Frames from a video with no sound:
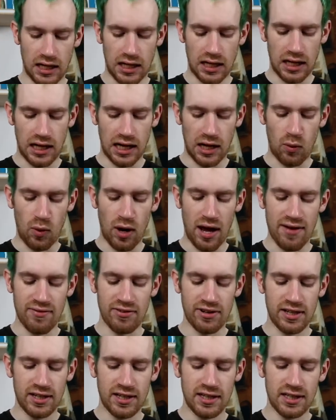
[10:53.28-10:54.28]

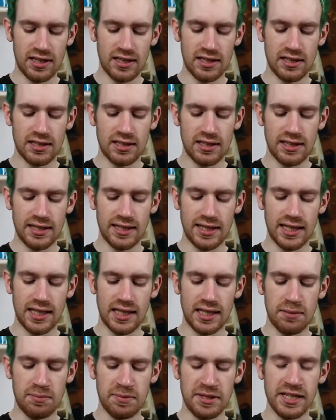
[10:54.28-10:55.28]
However,
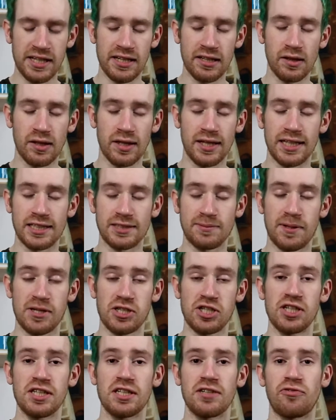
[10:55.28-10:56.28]
immediately,
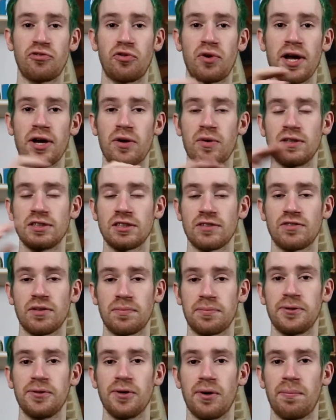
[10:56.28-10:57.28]
especially the fragrance of the
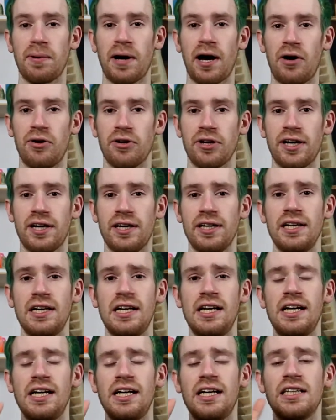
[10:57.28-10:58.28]
pure powder,
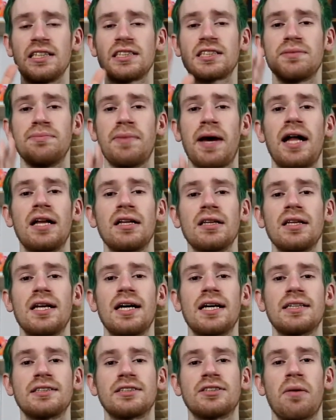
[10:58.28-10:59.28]
smelled
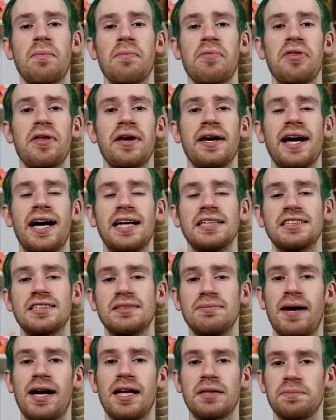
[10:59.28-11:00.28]
like something I
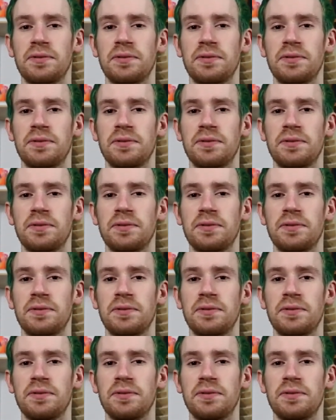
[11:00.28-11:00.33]
smelled